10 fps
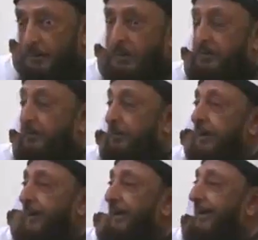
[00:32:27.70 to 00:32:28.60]
You want
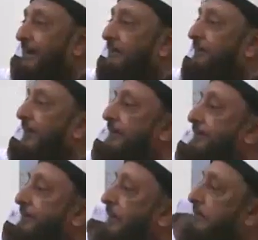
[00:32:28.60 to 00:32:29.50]
to
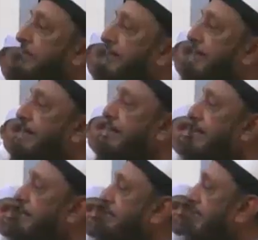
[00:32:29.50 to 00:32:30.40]
invest your money in a